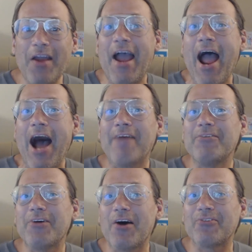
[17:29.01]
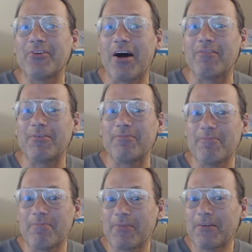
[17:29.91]
take a half a dozen of
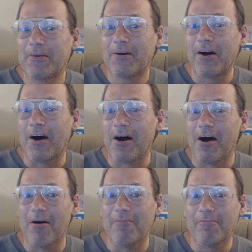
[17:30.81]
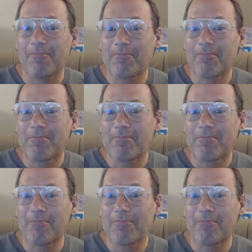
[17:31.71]
them, um,